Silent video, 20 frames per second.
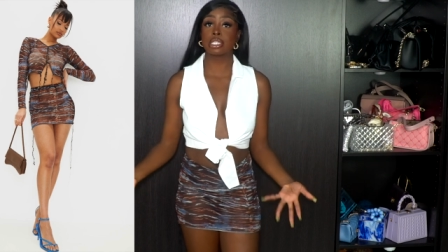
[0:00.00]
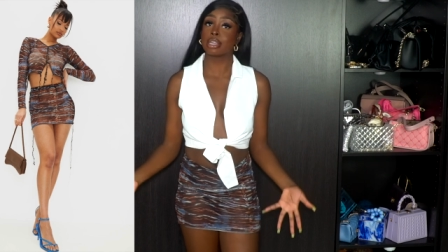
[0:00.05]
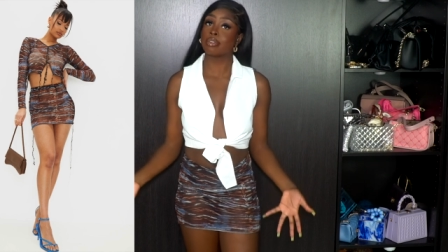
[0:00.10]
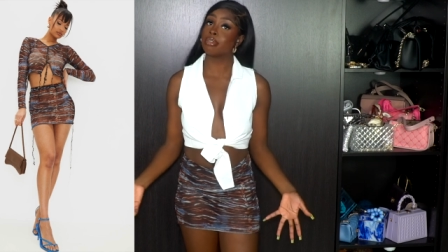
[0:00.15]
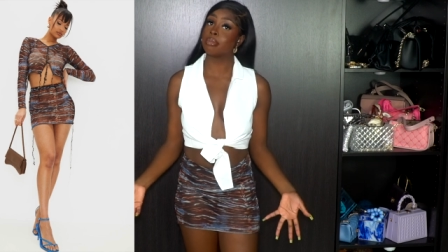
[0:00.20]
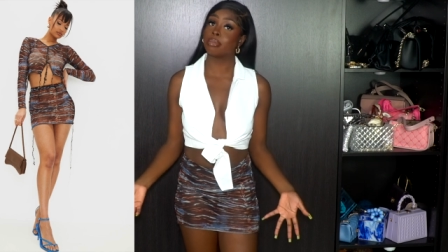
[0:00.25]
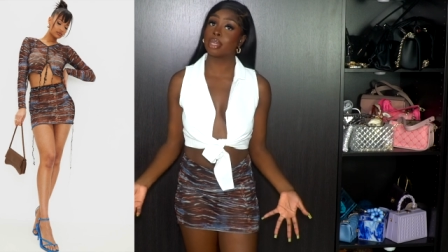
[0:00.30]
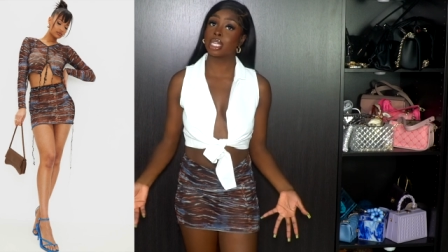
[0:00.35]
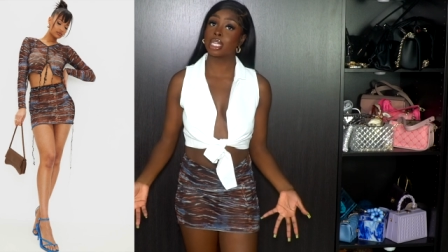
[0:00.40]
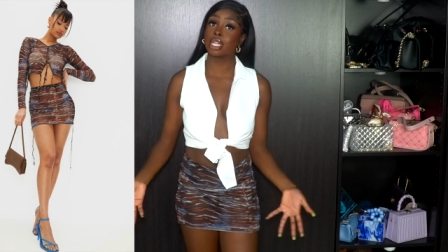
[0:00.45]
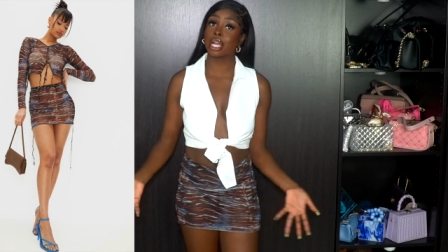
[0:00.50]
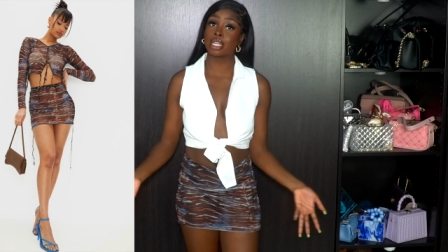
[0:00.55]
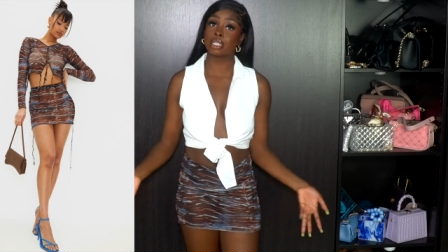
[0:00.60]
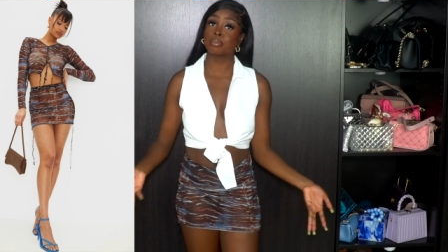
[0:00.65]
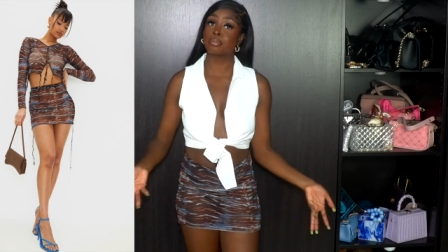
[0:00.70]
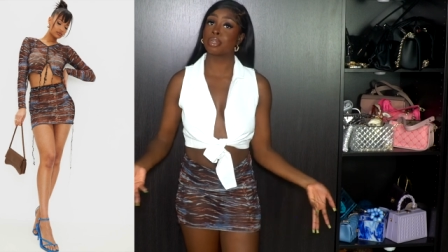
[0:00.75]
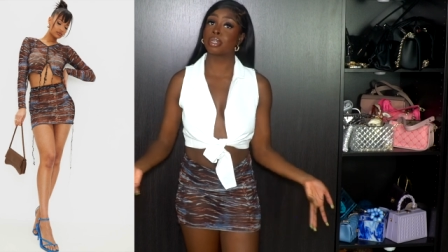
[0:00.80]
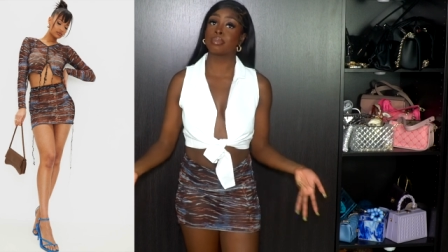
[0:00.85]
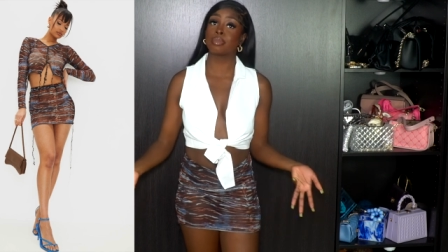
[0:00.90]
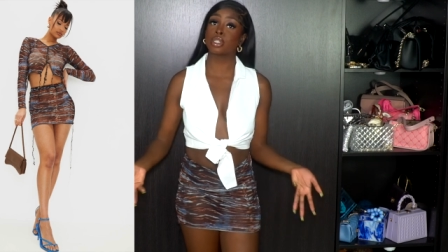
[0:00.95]
is giving me.
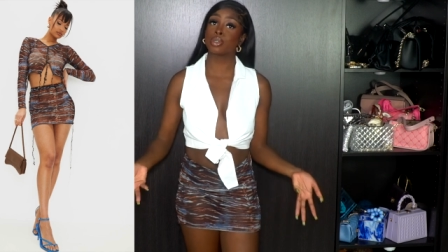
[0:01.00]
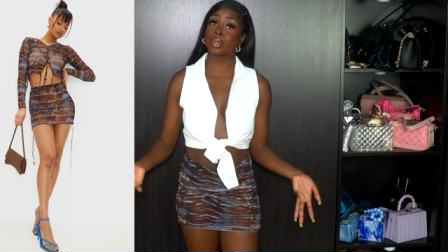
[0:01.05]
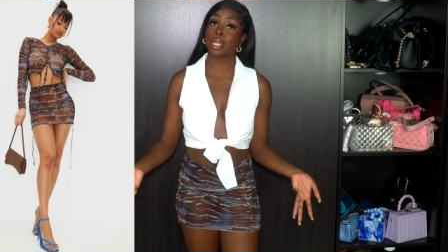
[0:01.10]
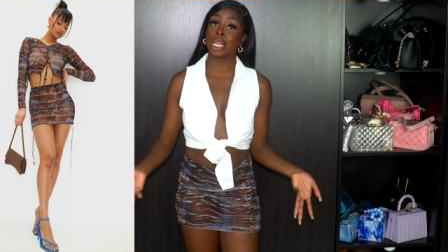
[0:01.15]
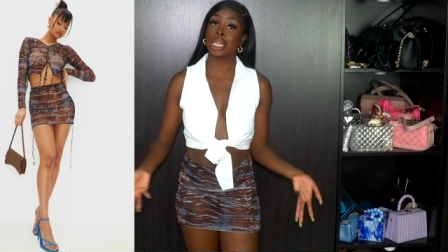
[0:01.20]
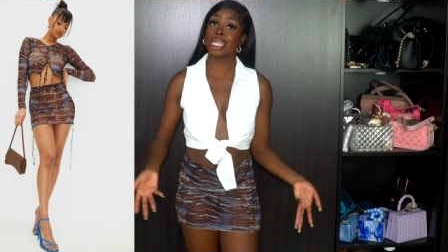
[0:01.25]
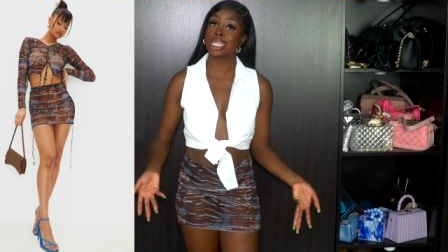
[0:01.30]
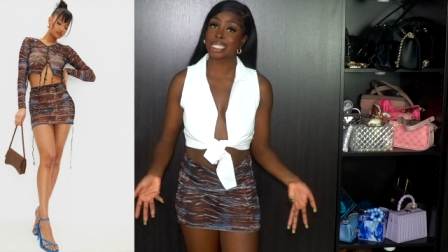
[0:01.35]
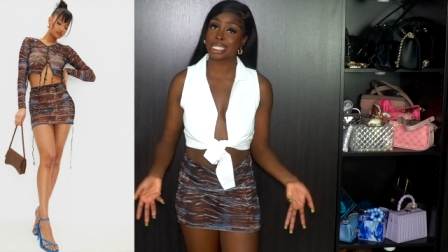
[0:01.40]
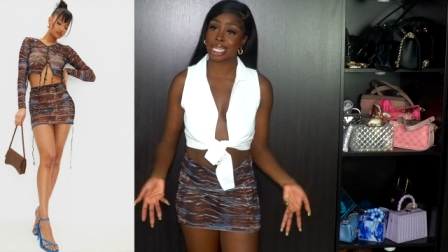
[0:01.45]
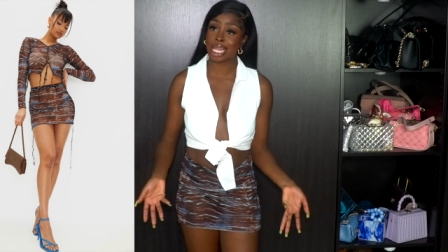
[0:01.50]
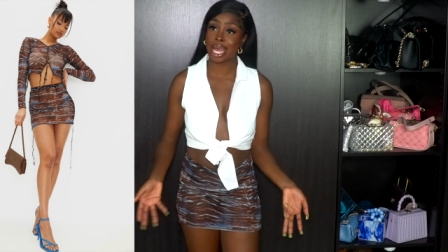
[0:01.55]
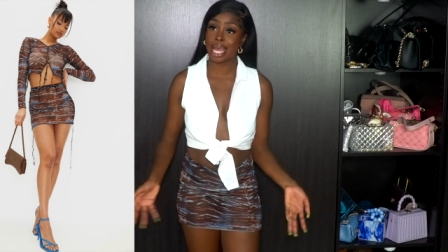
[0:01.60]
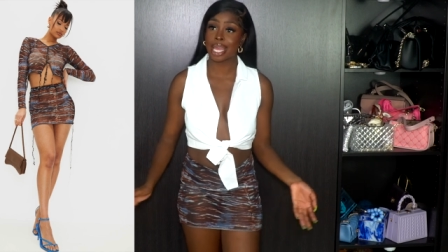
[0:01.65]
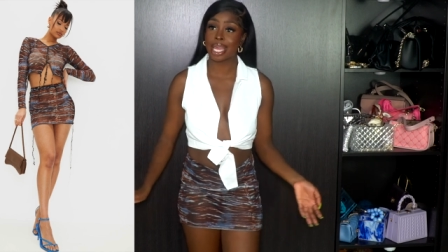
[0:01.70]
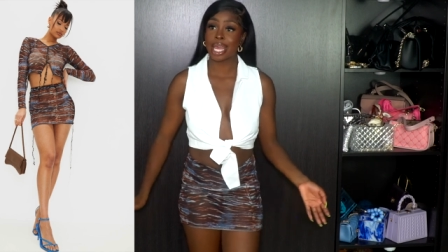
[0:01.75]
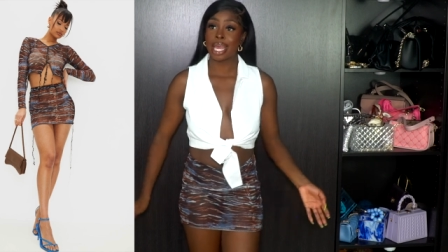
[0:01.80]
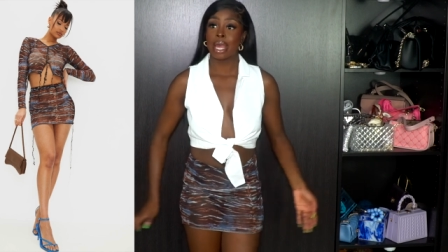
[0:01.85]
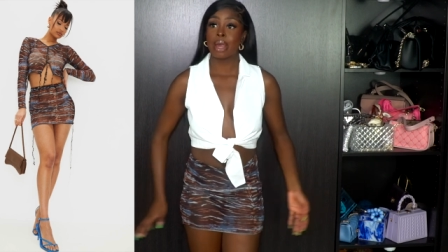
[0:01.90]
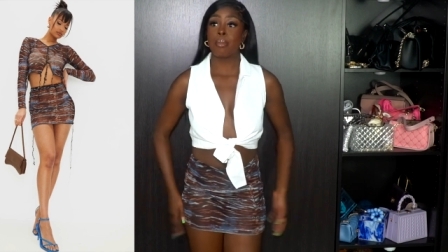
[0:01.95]
That's pretty much what it looks
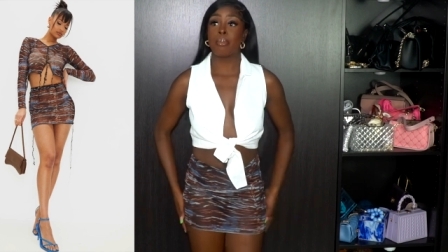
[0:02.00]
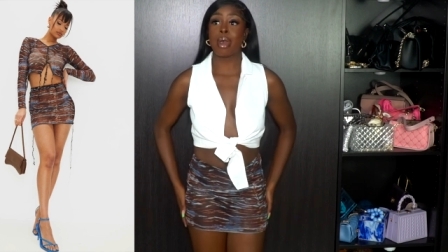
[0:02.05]
like.